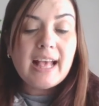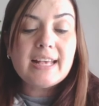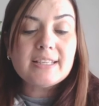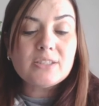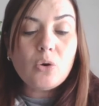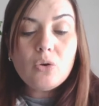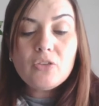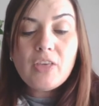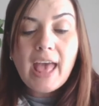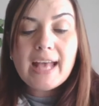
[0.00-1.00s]
as
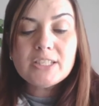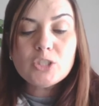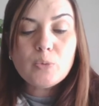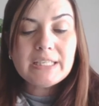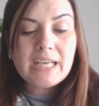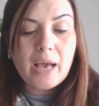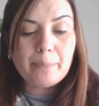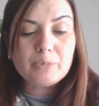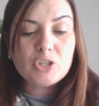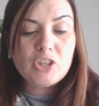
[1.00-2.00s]
all the hands went up
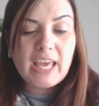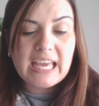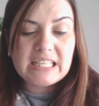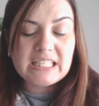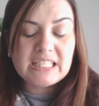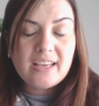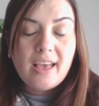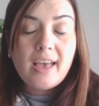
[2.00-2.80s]
to the heads